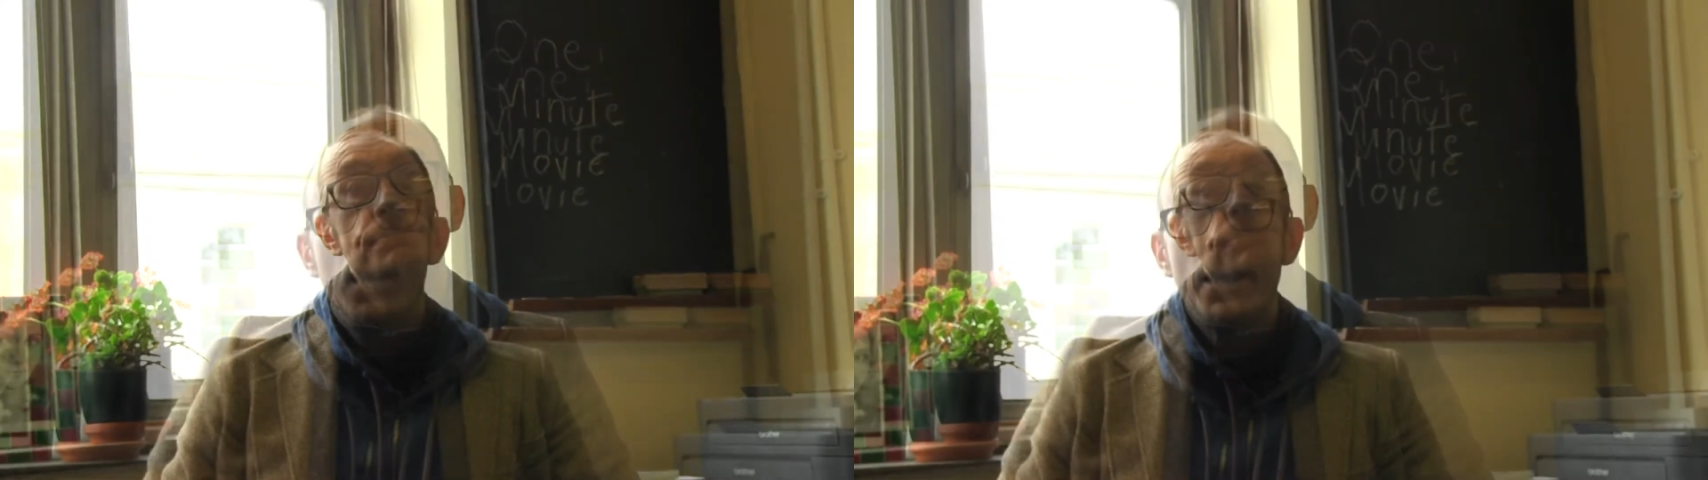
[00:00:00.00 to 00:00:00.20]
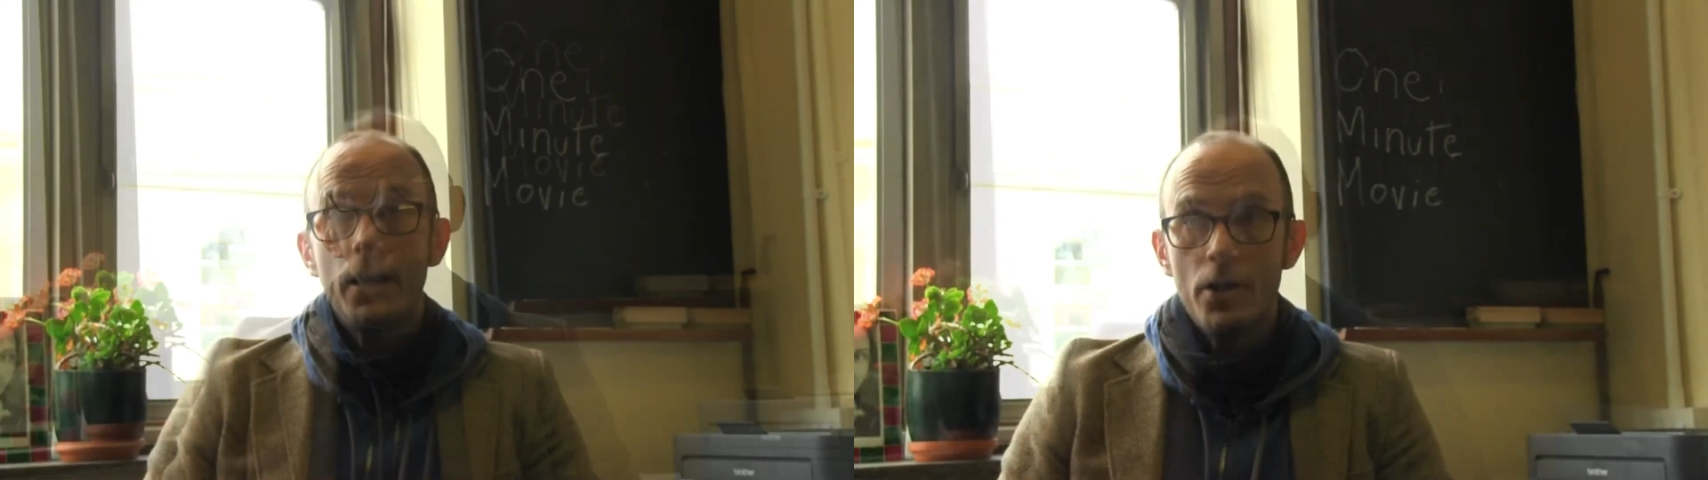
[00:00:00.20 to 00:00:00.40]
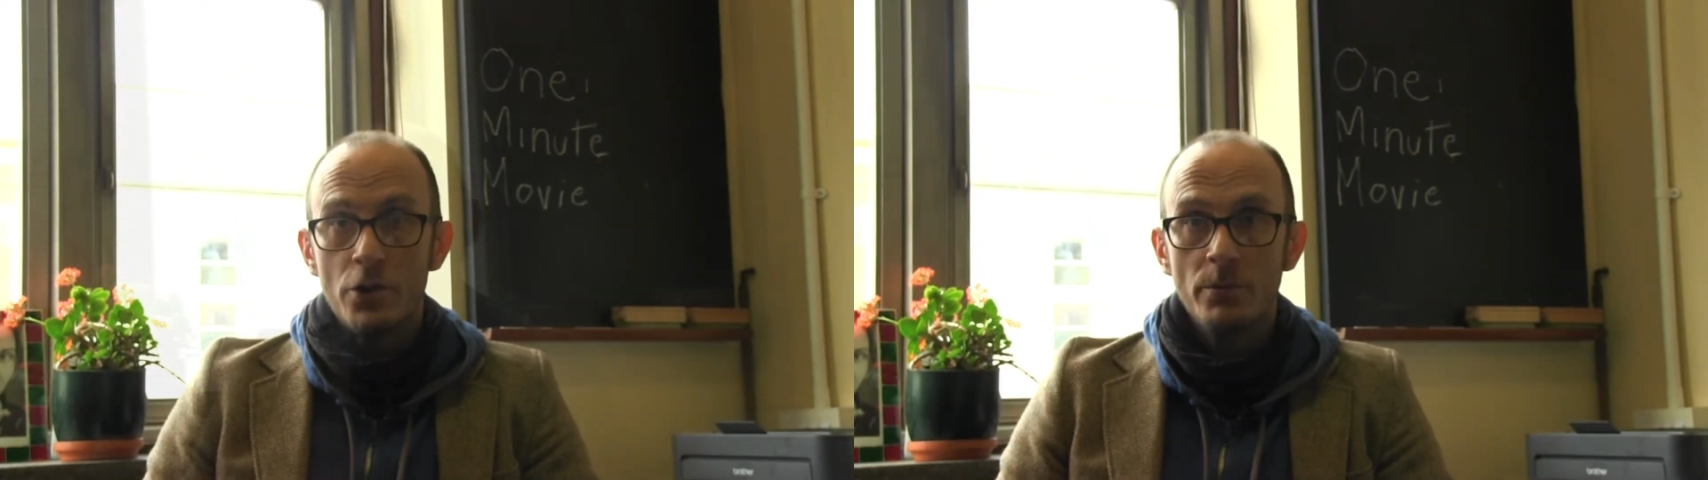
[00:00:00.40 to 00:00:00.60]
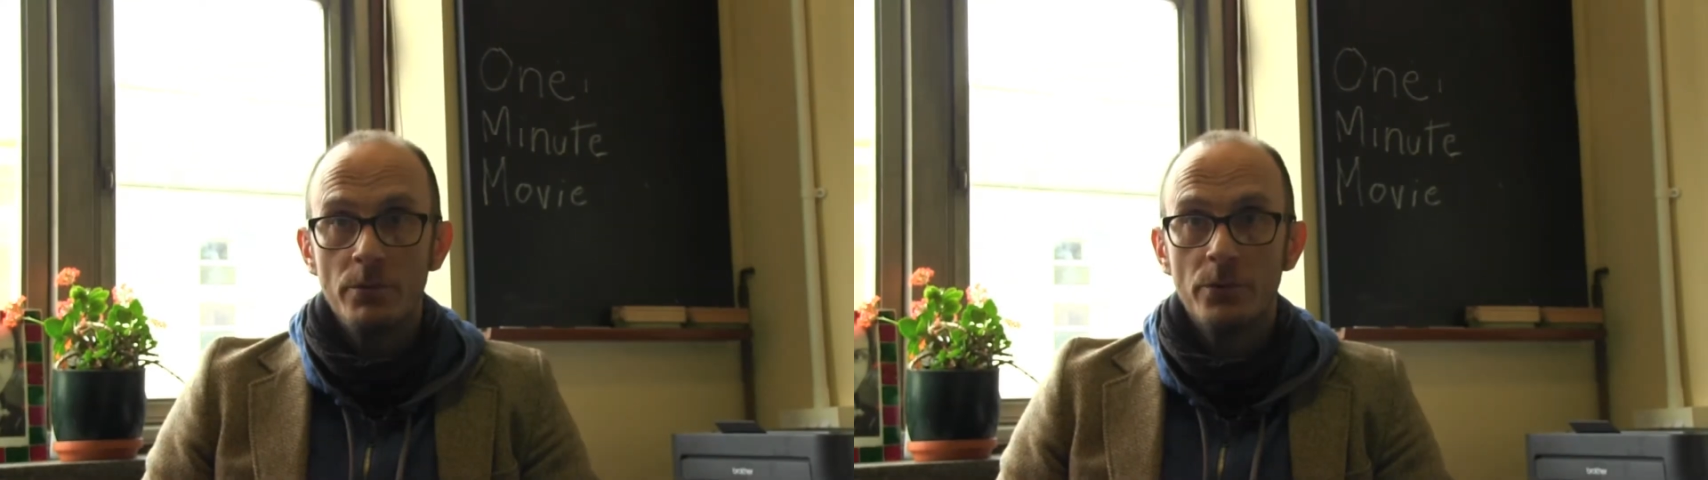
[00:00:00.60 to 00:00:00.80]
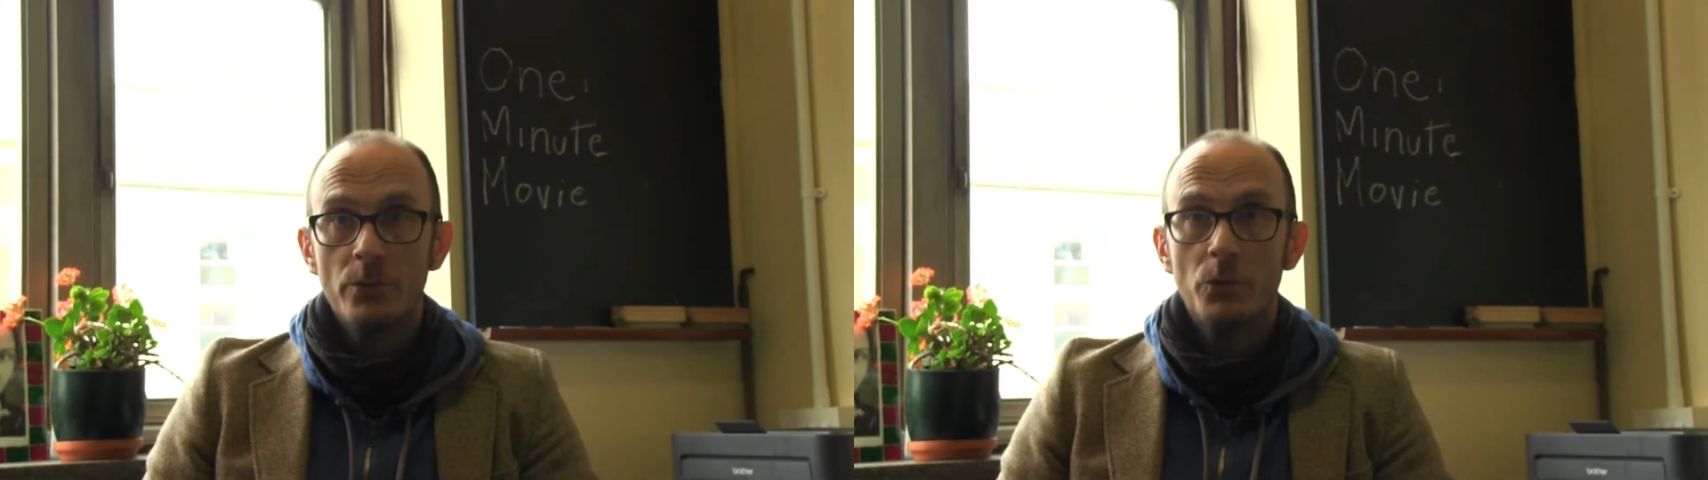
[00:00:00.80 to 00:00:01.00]
I
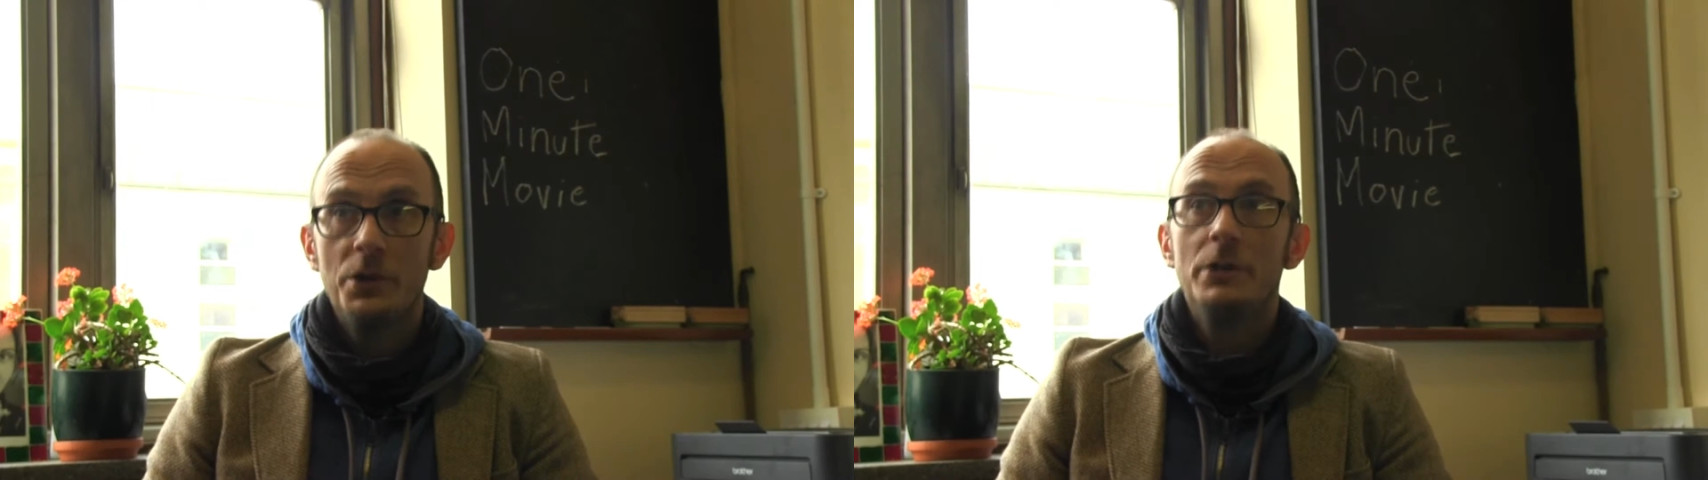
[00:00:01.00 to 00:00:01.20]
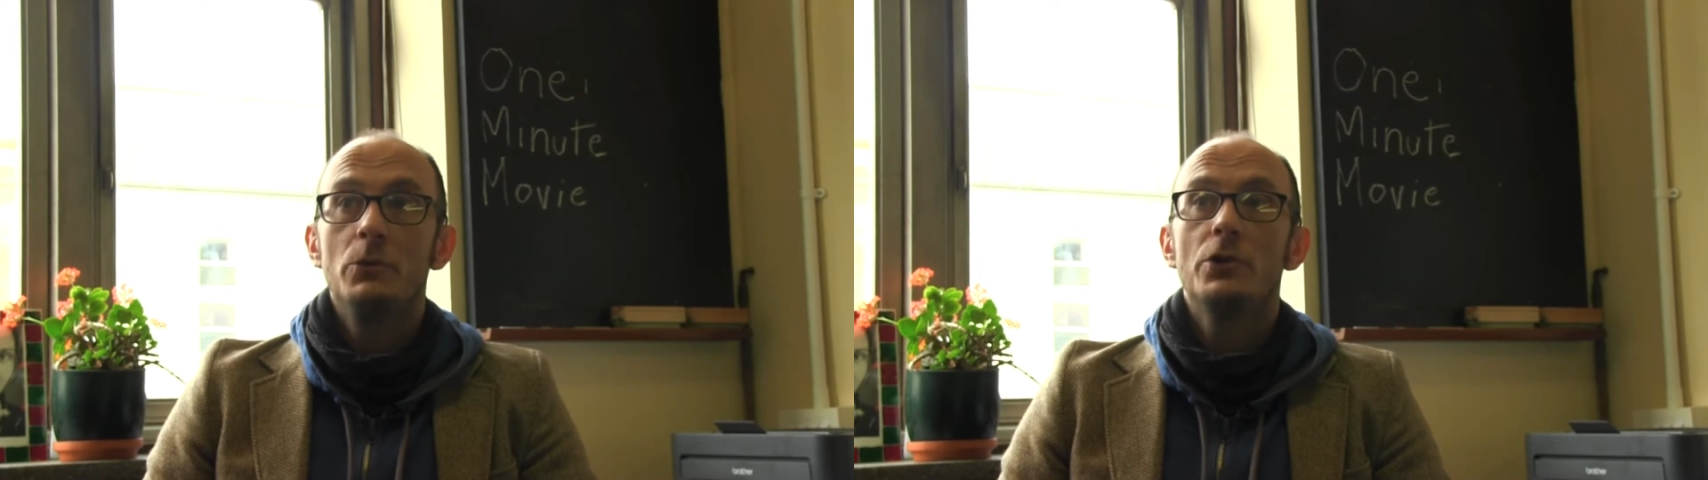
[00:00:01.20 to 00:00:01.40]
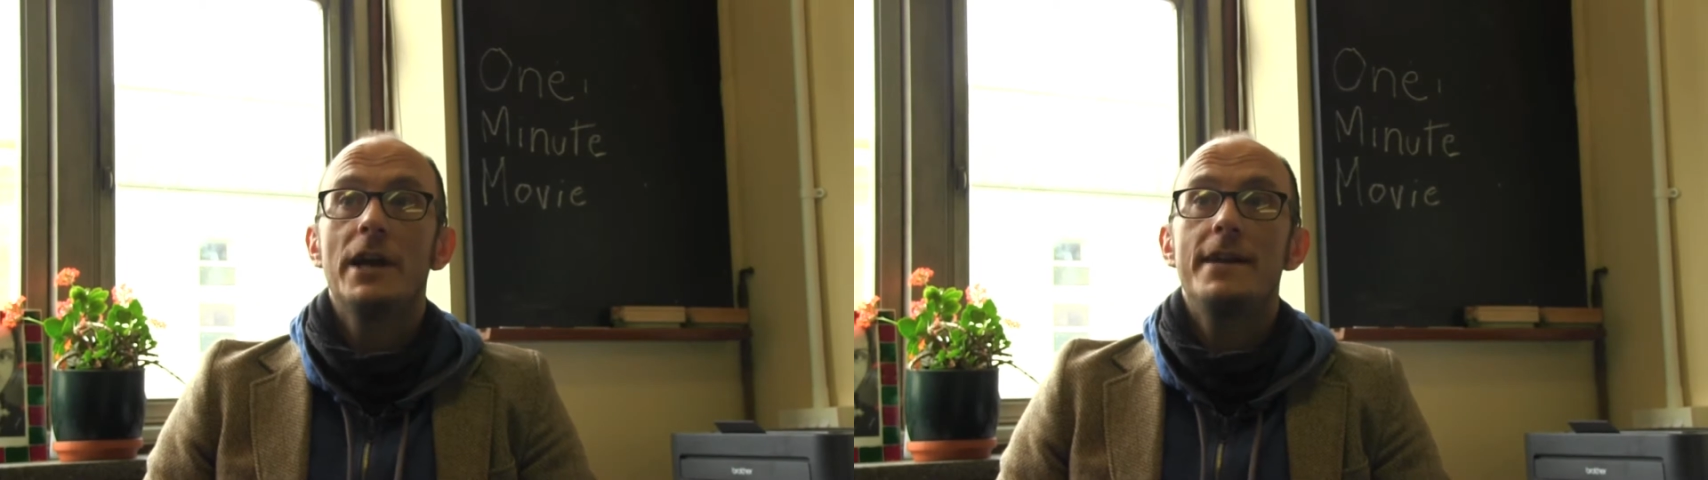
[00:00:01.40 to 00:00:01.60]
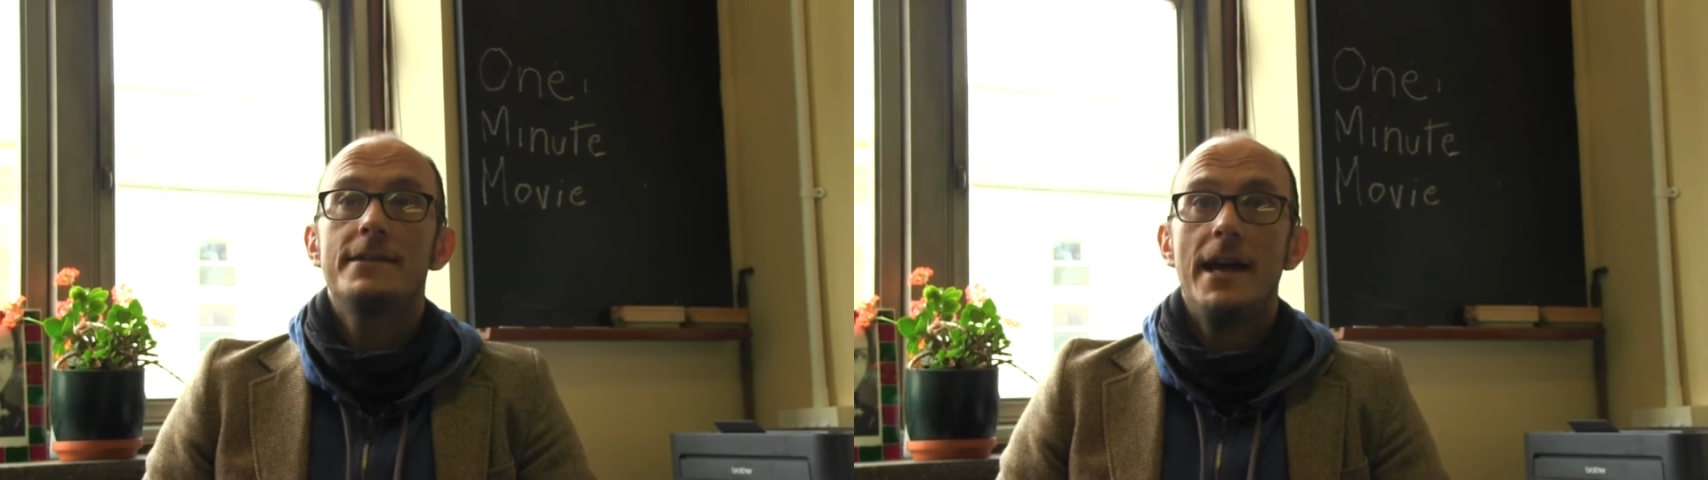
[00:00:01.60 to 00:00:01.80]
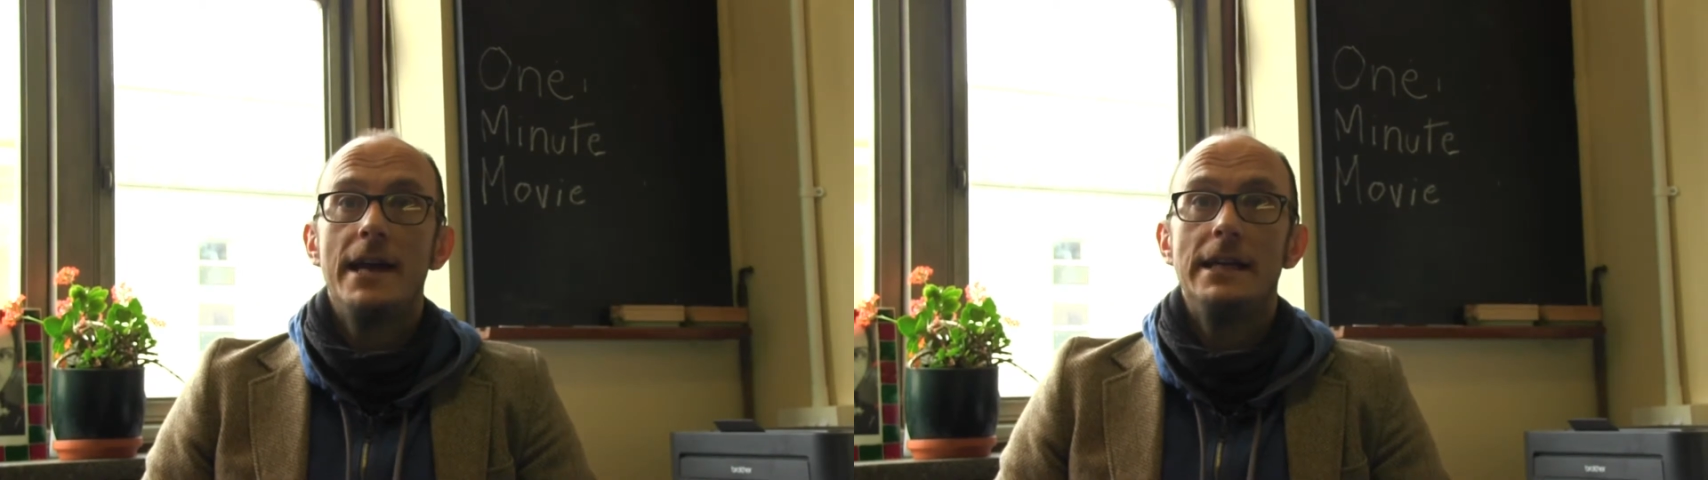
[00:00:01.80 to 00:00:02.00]
hope we will
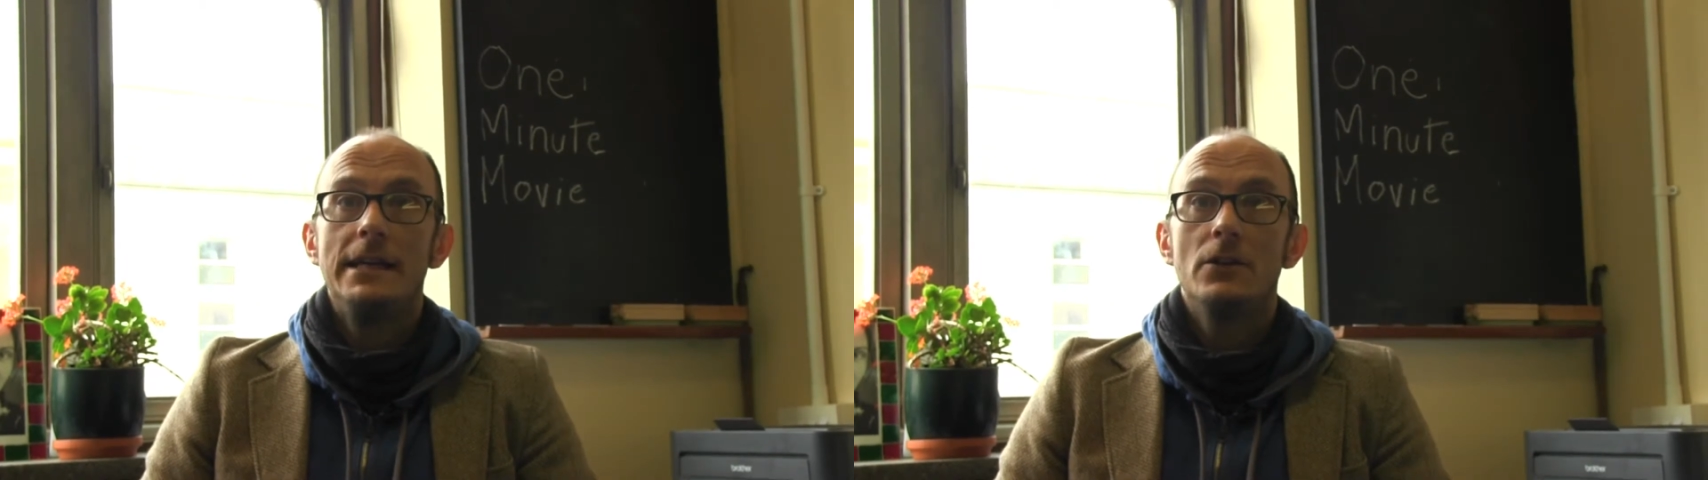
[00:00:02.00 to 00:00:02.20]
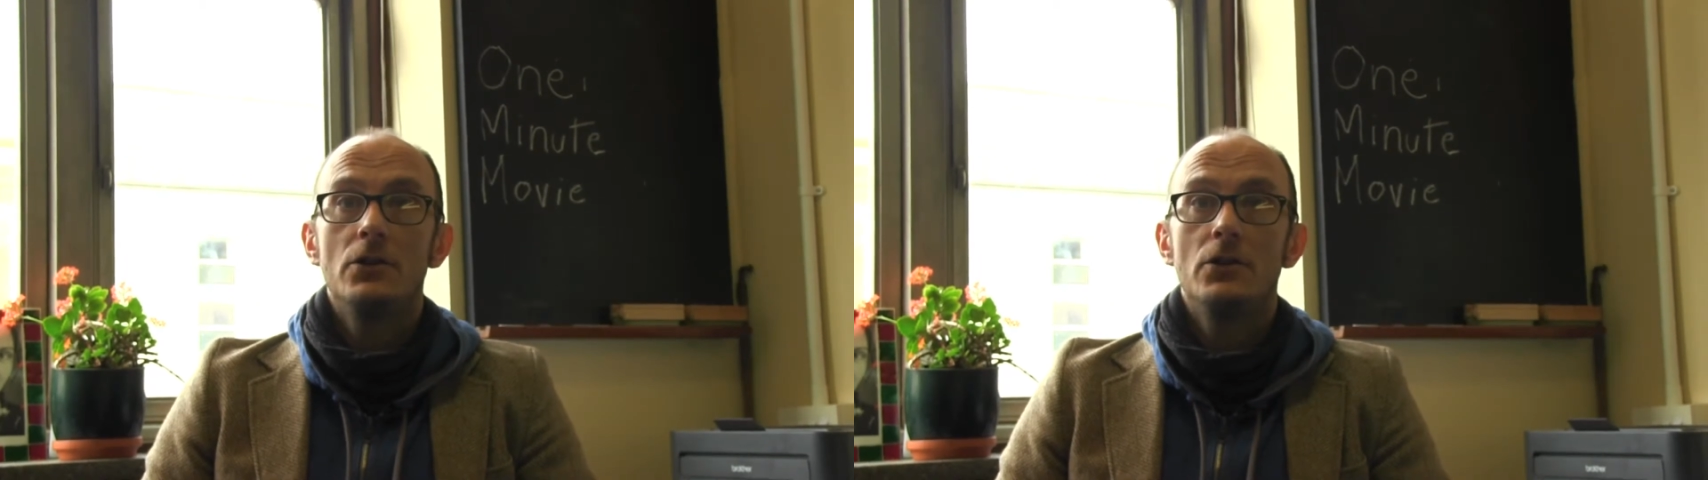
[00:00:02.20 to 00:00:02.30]
get a